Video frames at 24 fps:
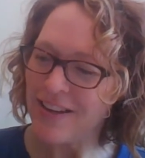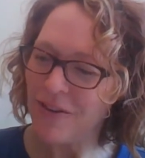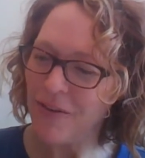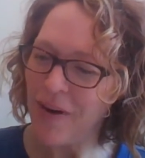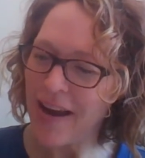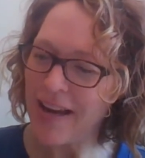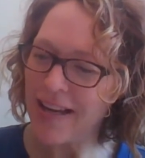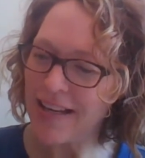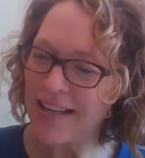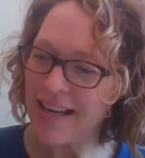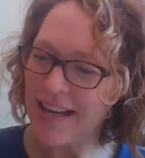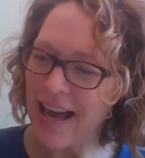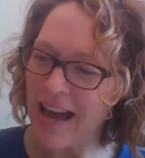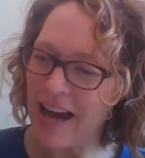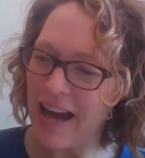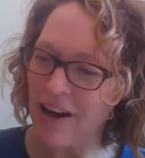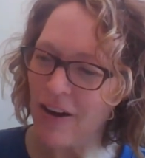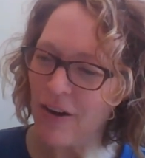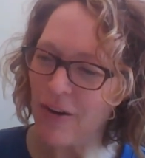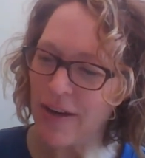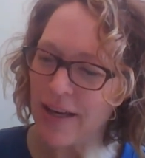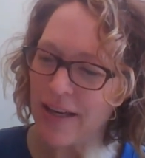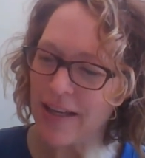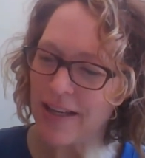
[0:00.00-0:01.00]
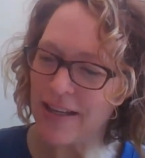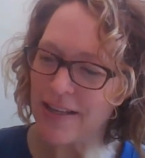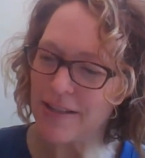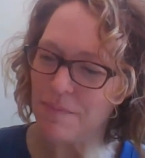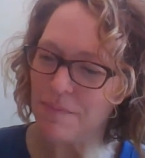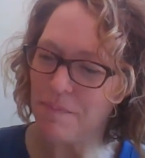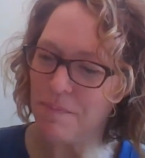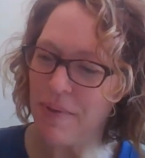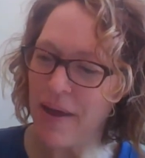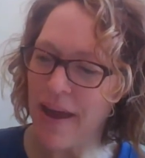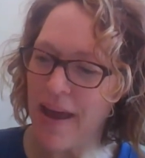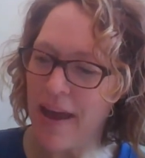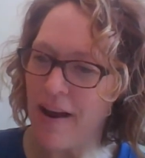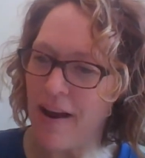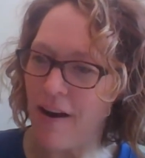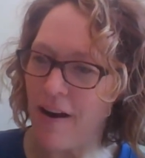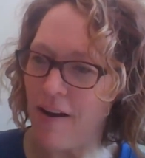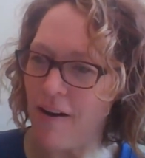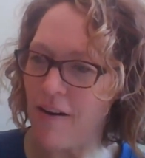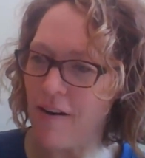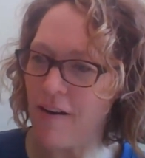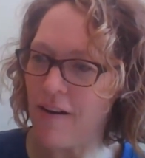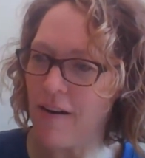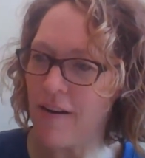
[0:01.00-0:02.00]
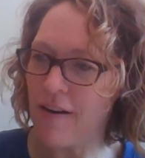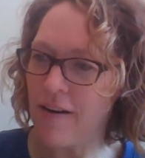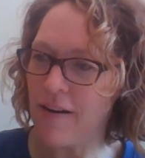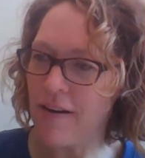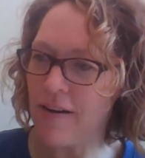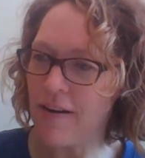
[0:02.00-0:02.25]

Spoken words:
Right now, it is bare,